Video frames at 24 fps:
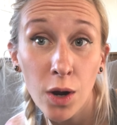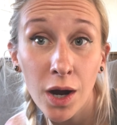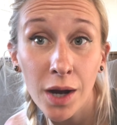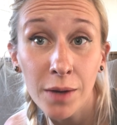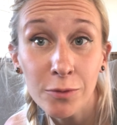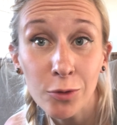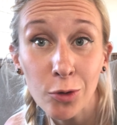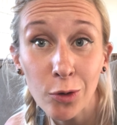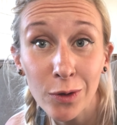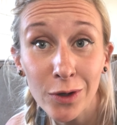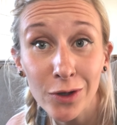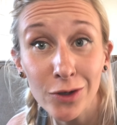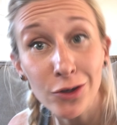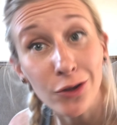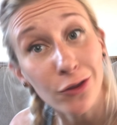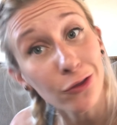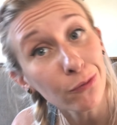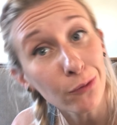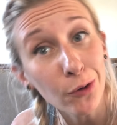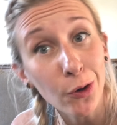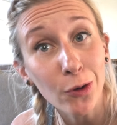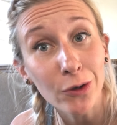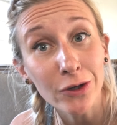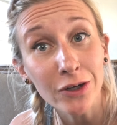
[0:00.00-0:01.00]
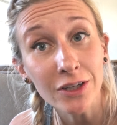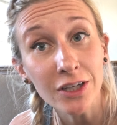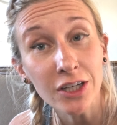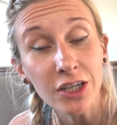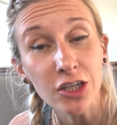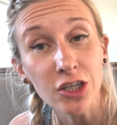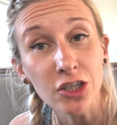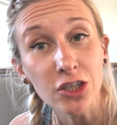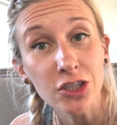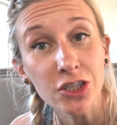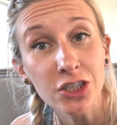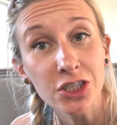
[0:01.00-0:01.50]
I'm going to throw in a
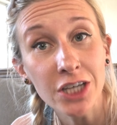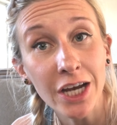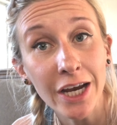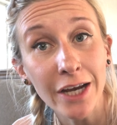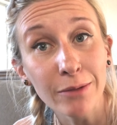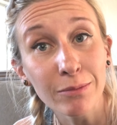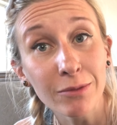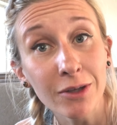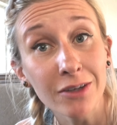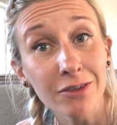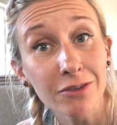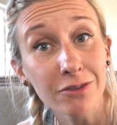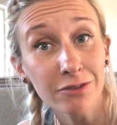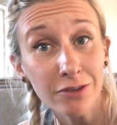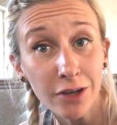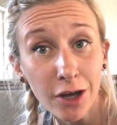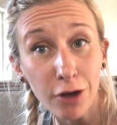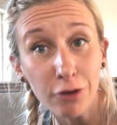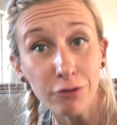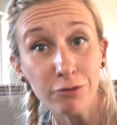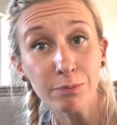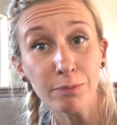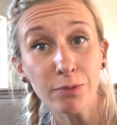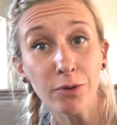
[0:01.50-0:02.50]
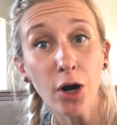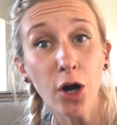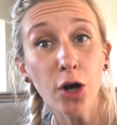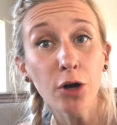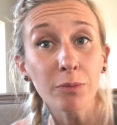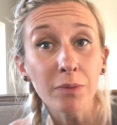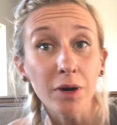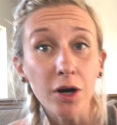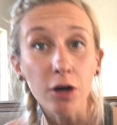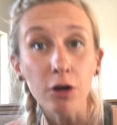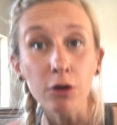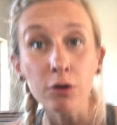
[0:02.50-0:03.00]
little shameless
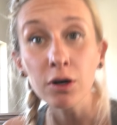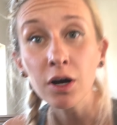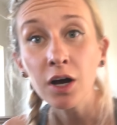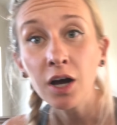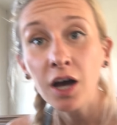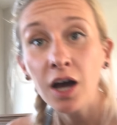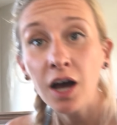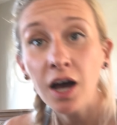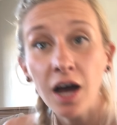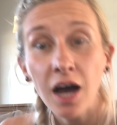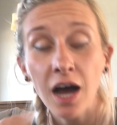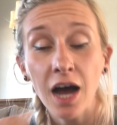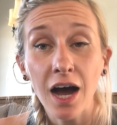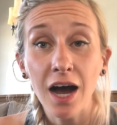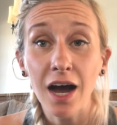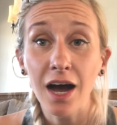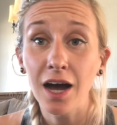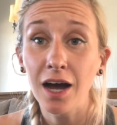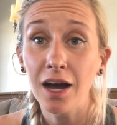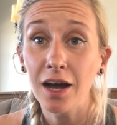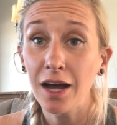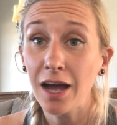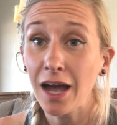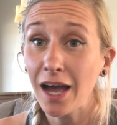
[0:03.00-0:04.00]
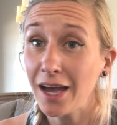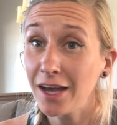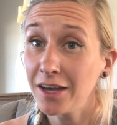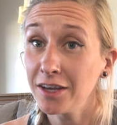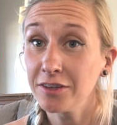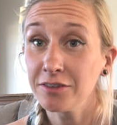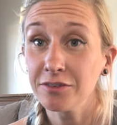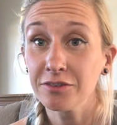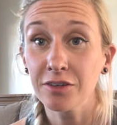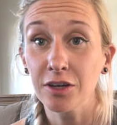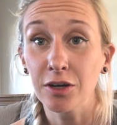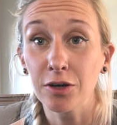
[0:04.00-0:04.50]
self-promo
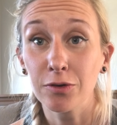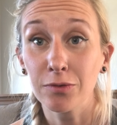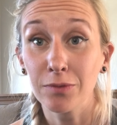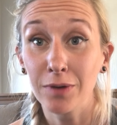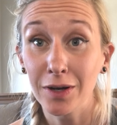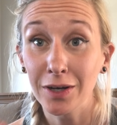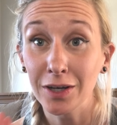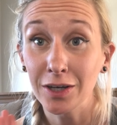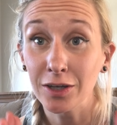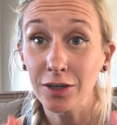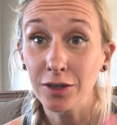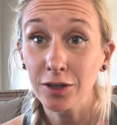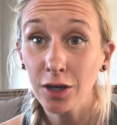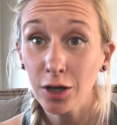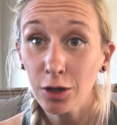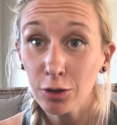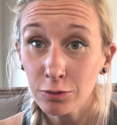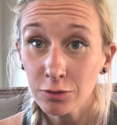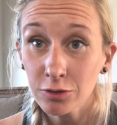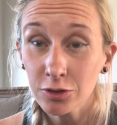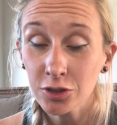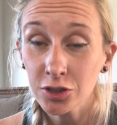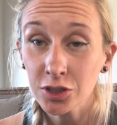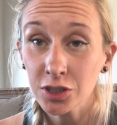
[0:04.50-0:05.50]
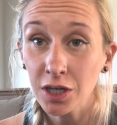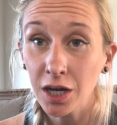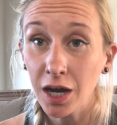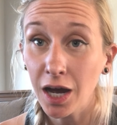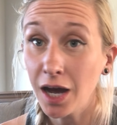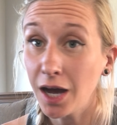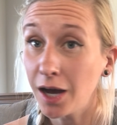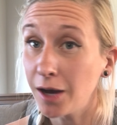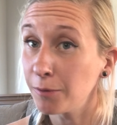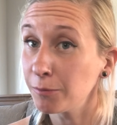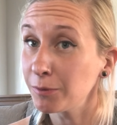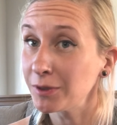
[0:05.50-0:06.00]
as a running coach,
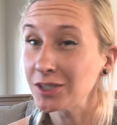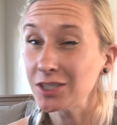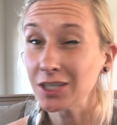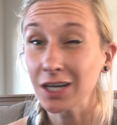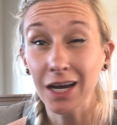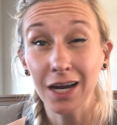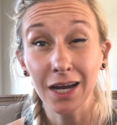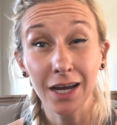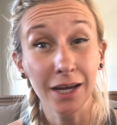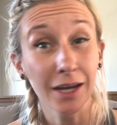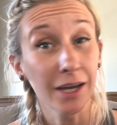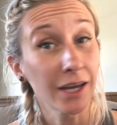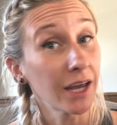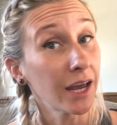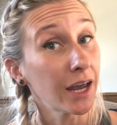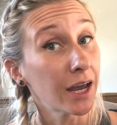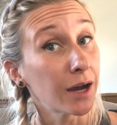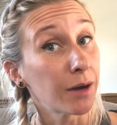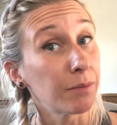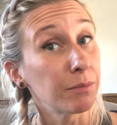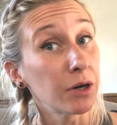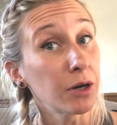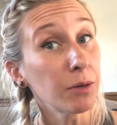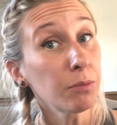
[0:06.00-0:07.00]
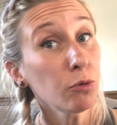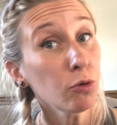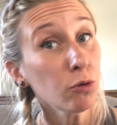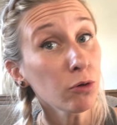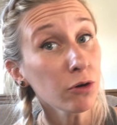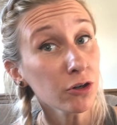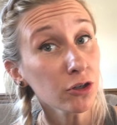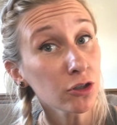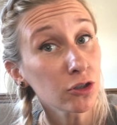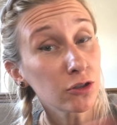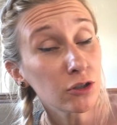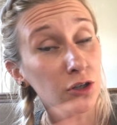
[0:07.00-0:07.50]
which I am
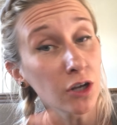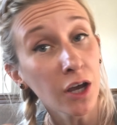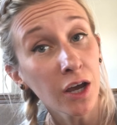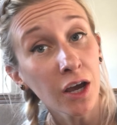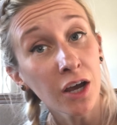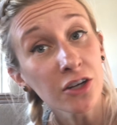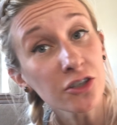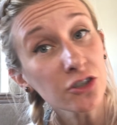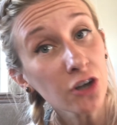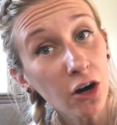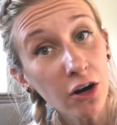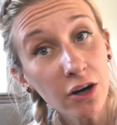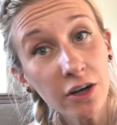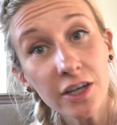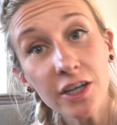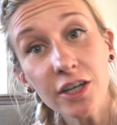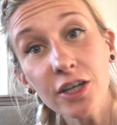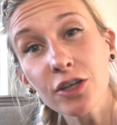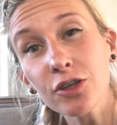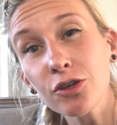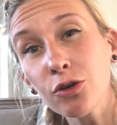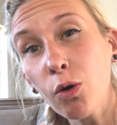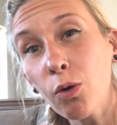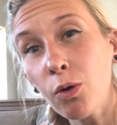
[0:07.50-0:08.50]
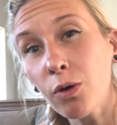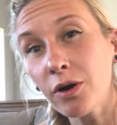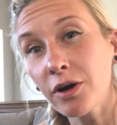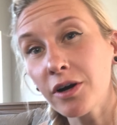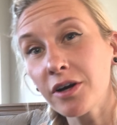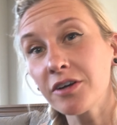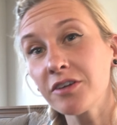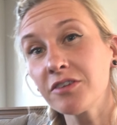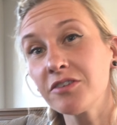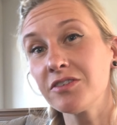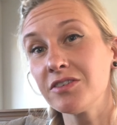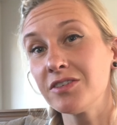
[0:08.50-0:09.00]
more targeted
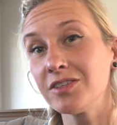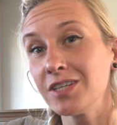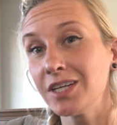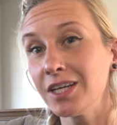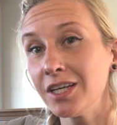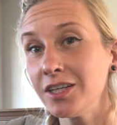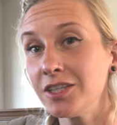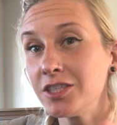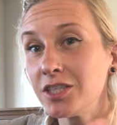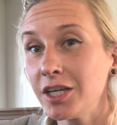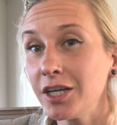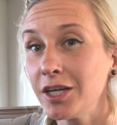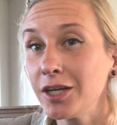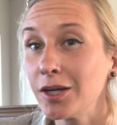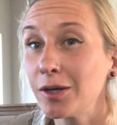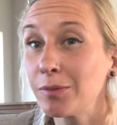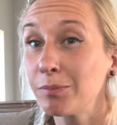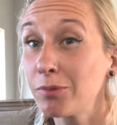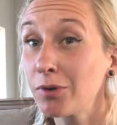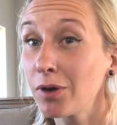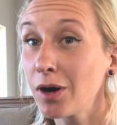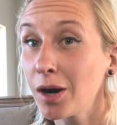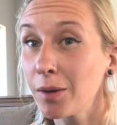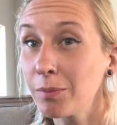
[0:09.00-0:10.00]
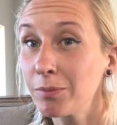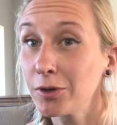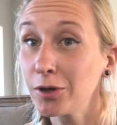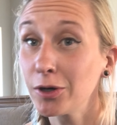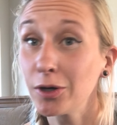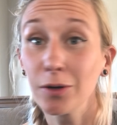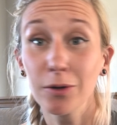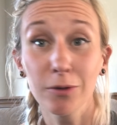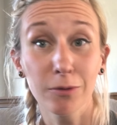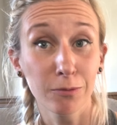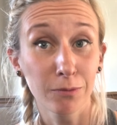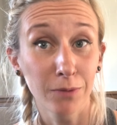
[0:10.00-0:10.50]
towards teaching
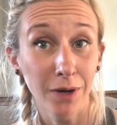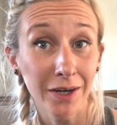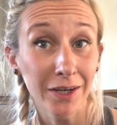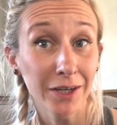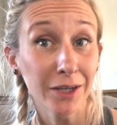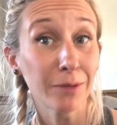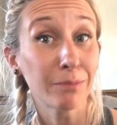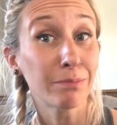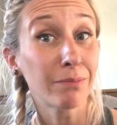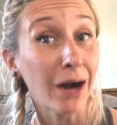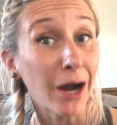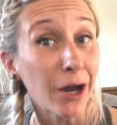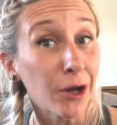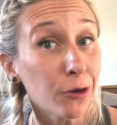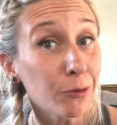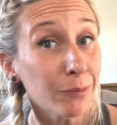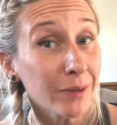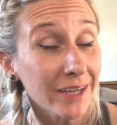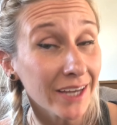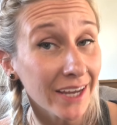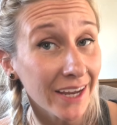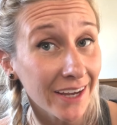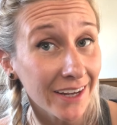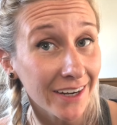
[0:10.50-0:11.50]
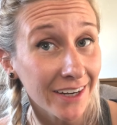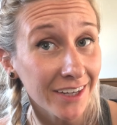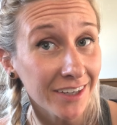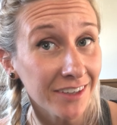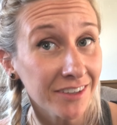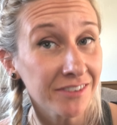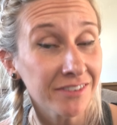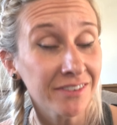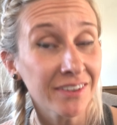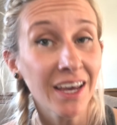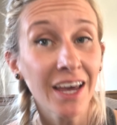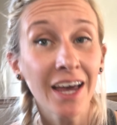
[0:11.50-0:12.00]
proper running
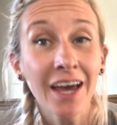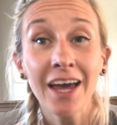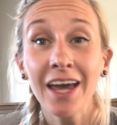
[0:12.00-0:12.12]
biomechanics.